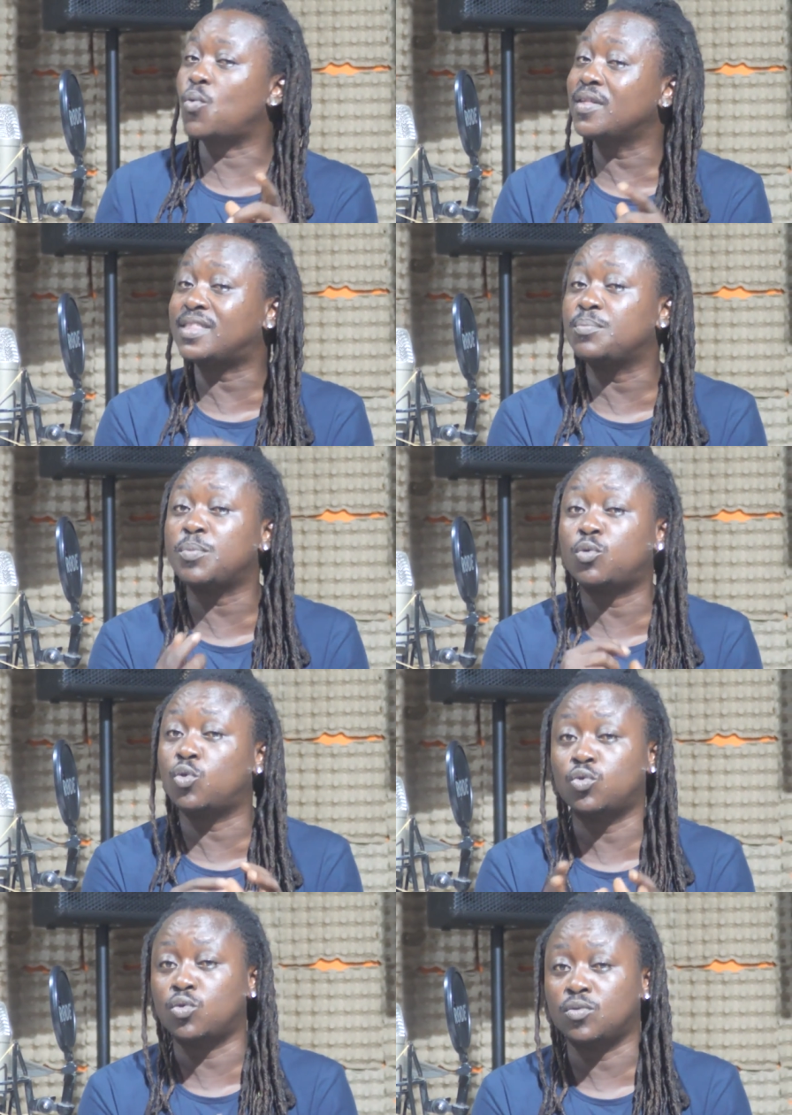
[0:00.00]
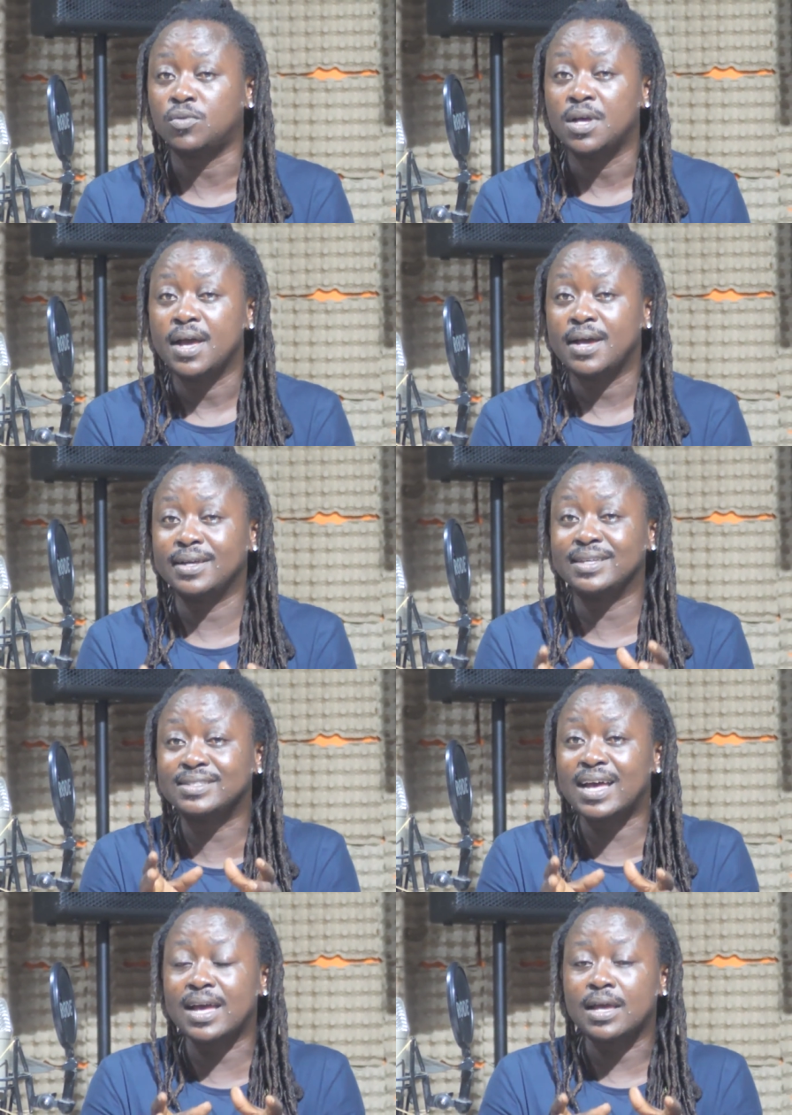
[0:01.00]
One thing people don't know
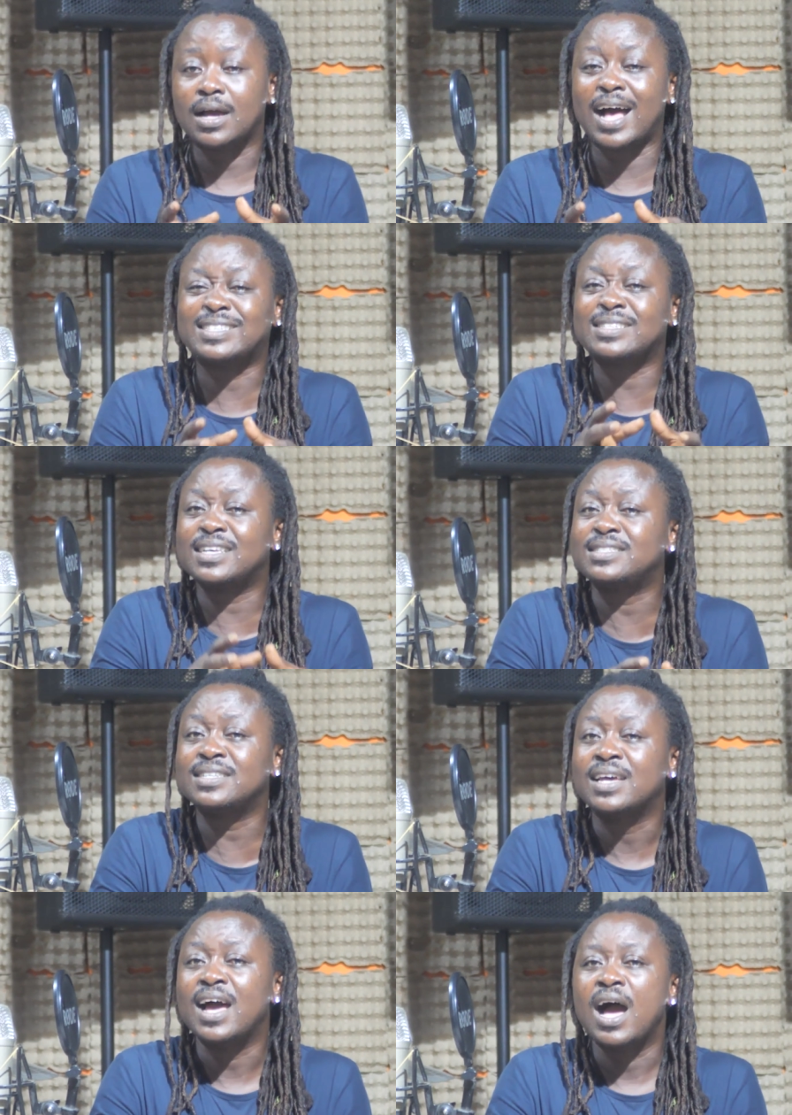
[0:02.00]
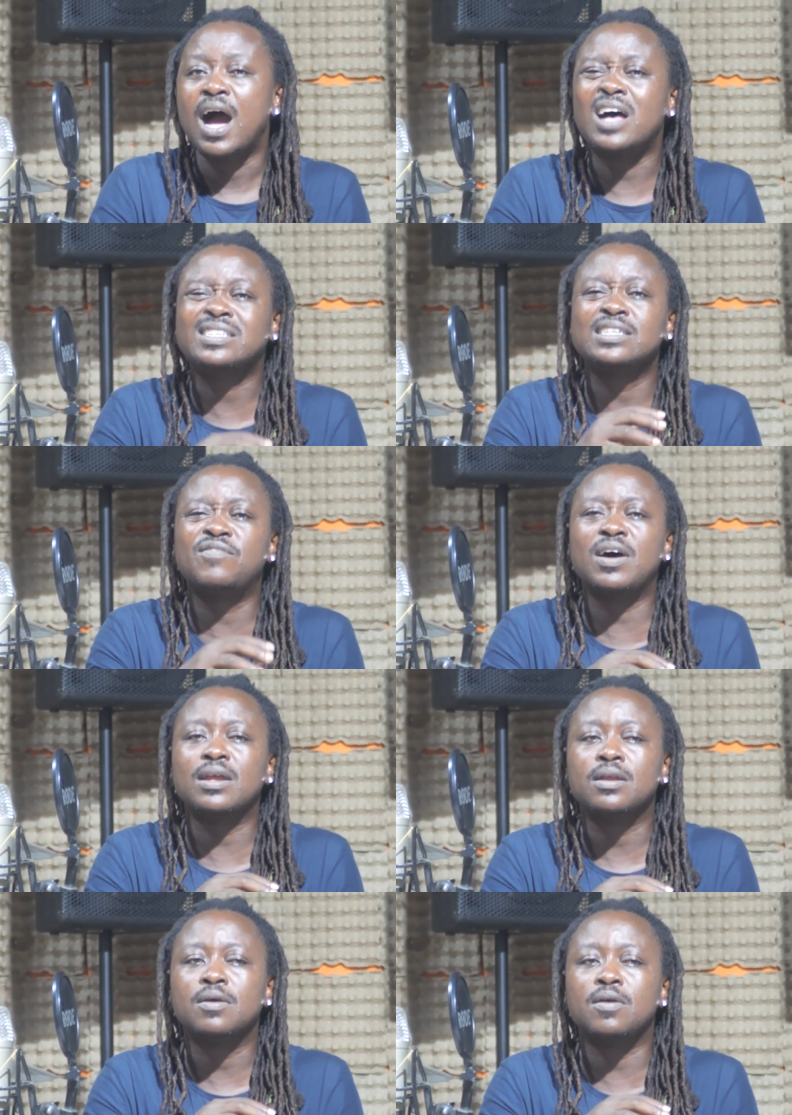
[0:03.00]
is that Asasiasi has
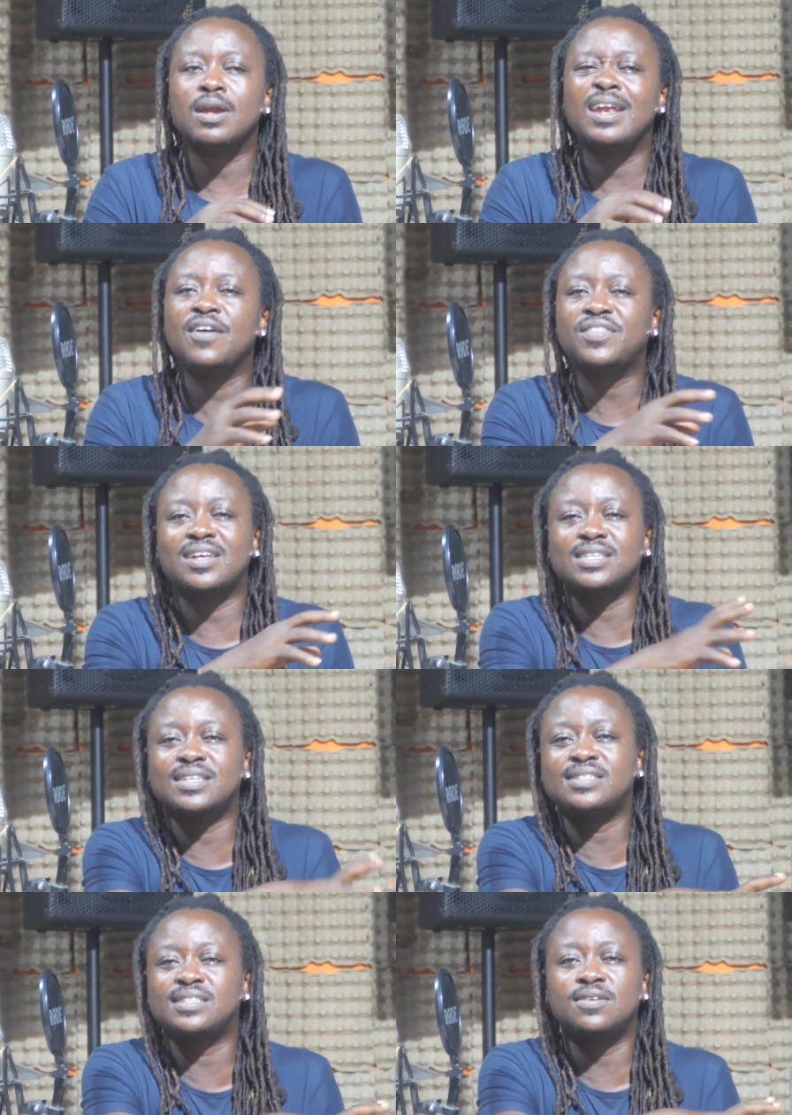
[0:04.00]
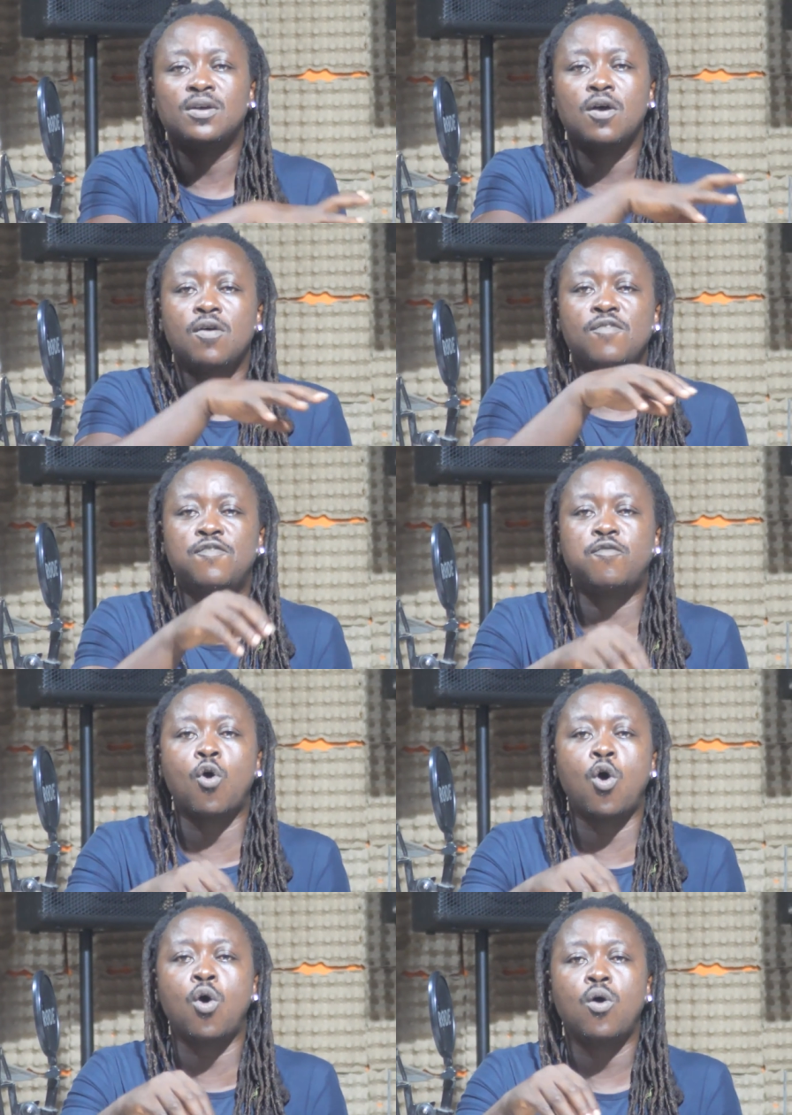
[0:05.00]
never left Asasiasi
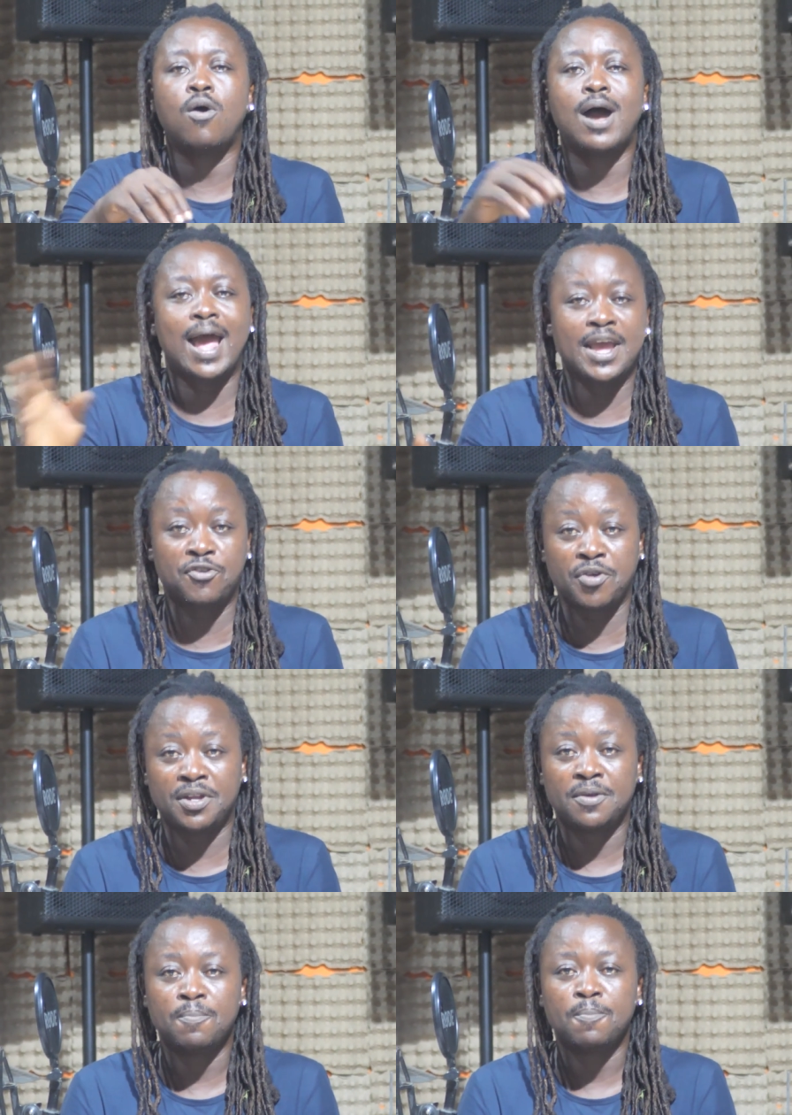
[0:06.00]
for high grade.